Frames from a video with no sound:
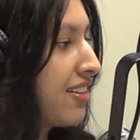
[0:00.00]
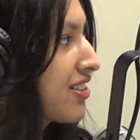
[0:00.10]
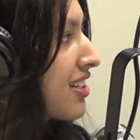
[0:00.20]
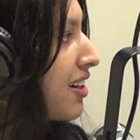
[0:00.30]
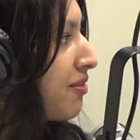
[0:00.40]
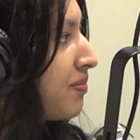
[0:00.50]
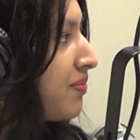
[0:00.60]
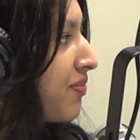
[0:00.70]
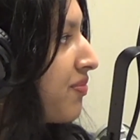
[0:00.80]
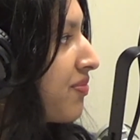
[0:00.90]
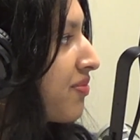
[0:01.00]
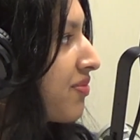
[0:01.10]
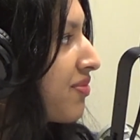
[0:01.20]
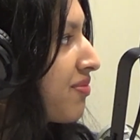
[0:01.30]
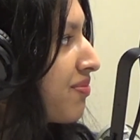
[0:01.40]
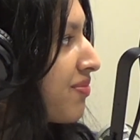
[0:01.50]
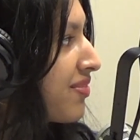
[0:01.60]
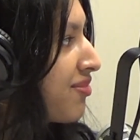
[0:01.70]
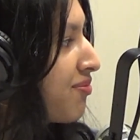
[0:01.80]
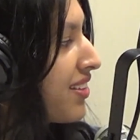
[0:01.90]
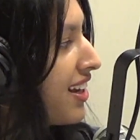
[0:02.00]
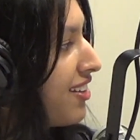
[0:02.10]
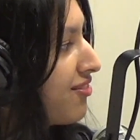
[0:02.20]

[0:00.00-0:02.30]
So, yeah.